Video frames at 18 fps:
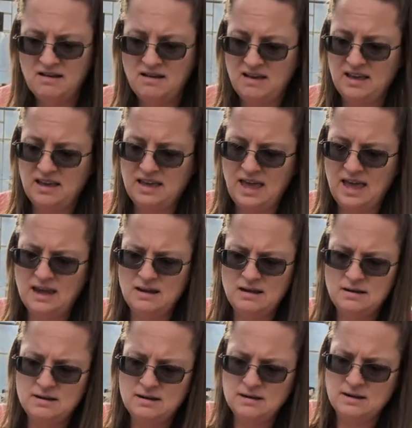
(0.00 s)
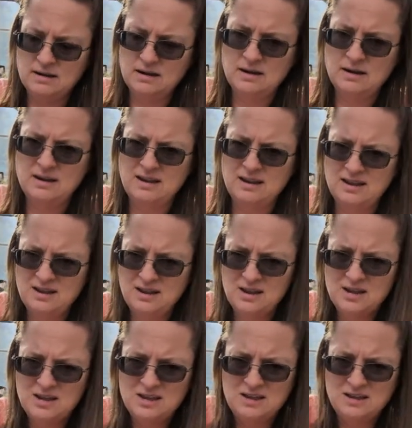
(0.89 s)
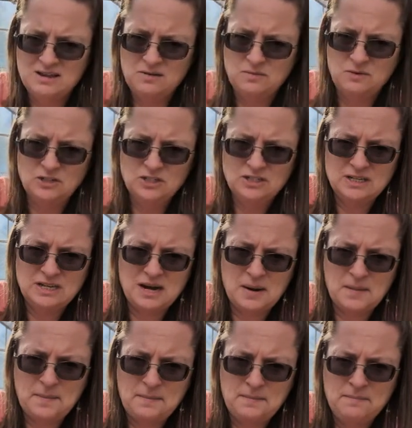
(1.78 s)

Again, we're just going to